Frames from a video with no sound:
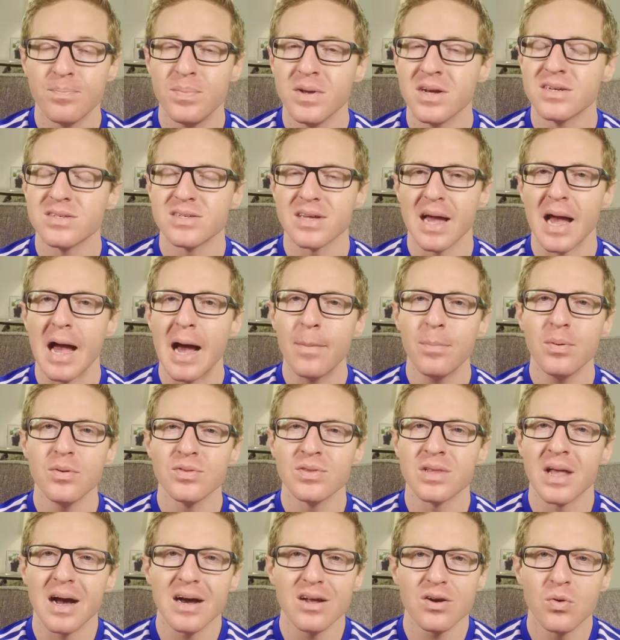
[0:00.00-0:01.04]
Because Apple
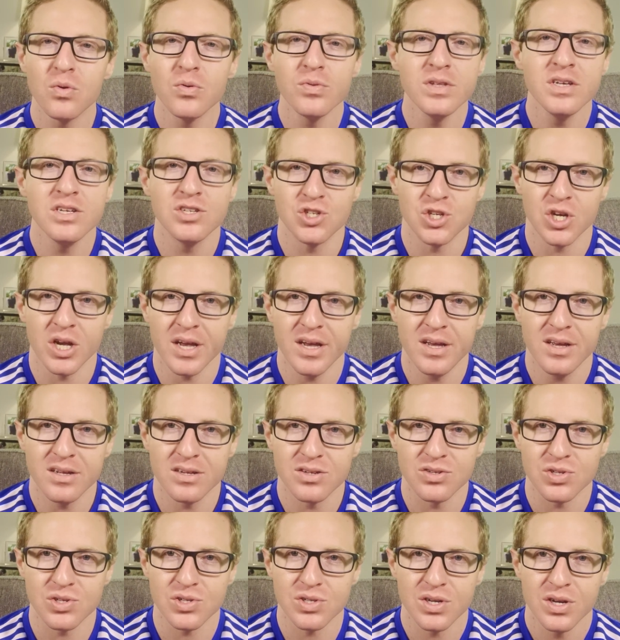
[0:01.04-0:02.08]
not only
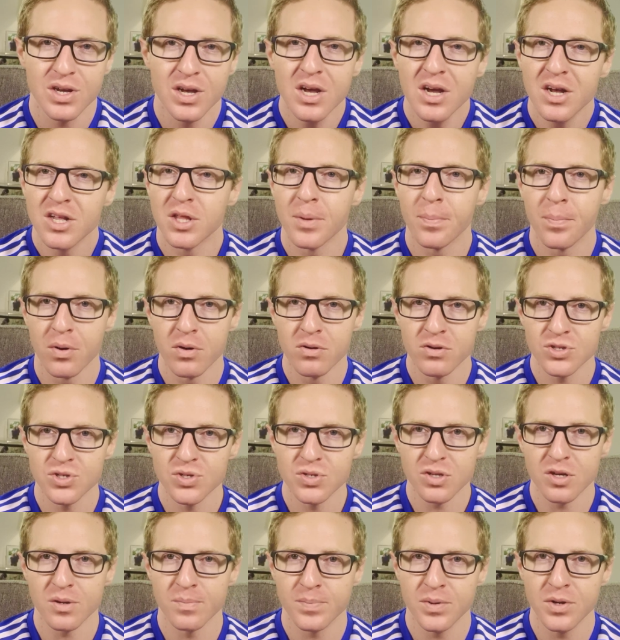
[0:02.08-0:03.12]
changed the
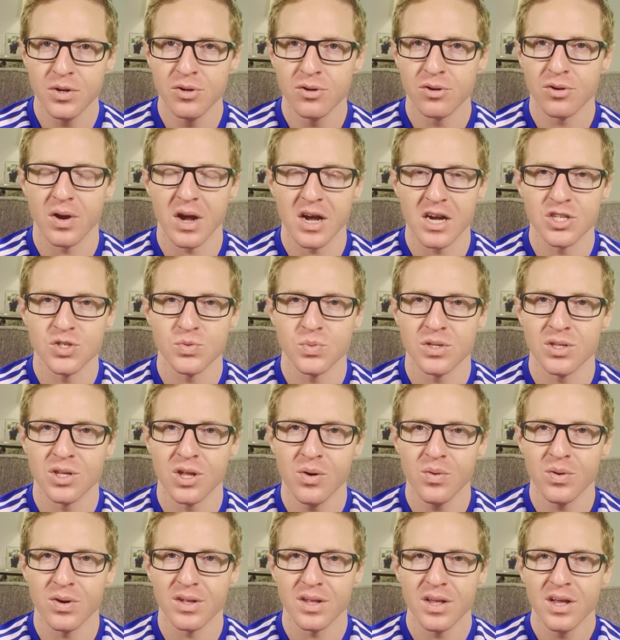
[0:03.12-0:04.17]
personal computer as we
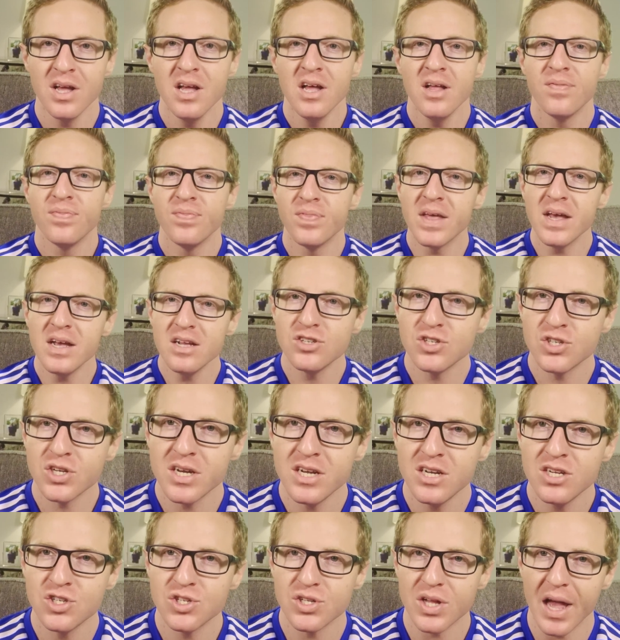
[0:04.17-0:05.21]
know it, they
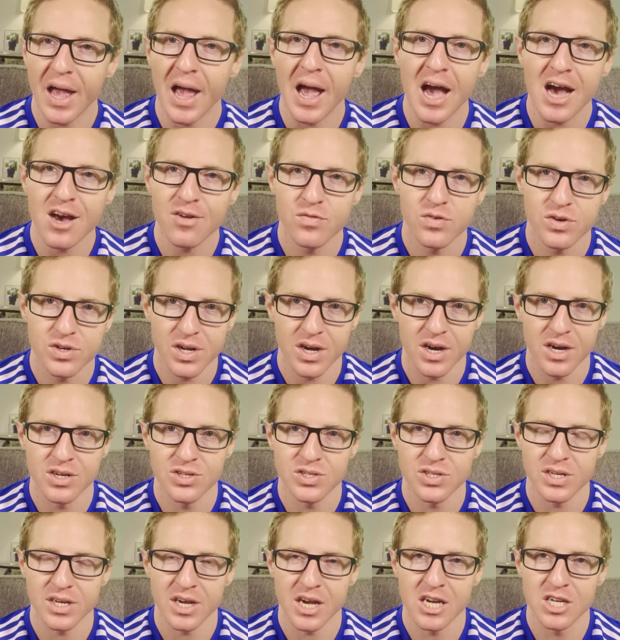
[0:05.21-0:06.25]
changed
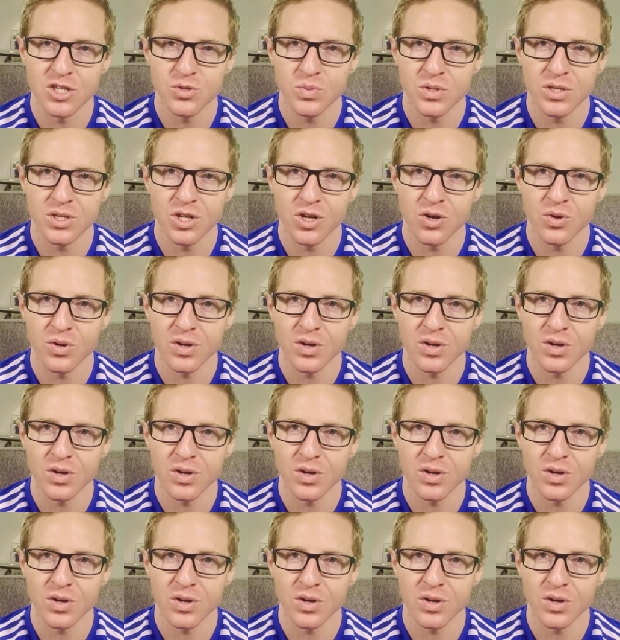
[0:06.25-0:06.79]
advertising as we know